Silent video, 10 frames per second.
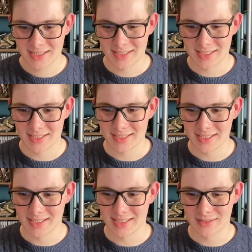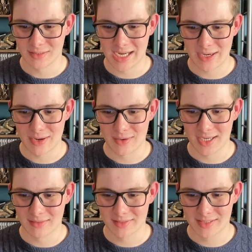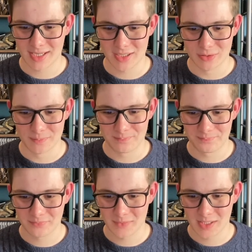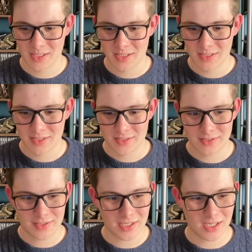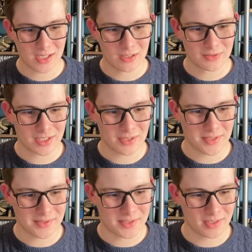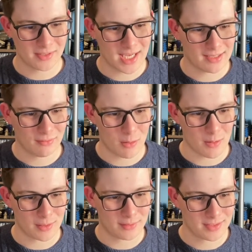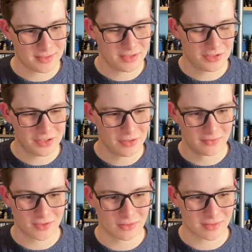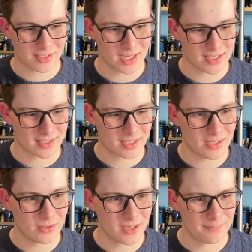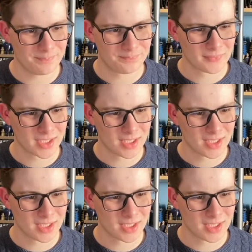yeah, yeah, yeah. Wow, wow, wow. So, so, so, so, so. Yeah. Oh, the Dune, of course. Yeah. So, um,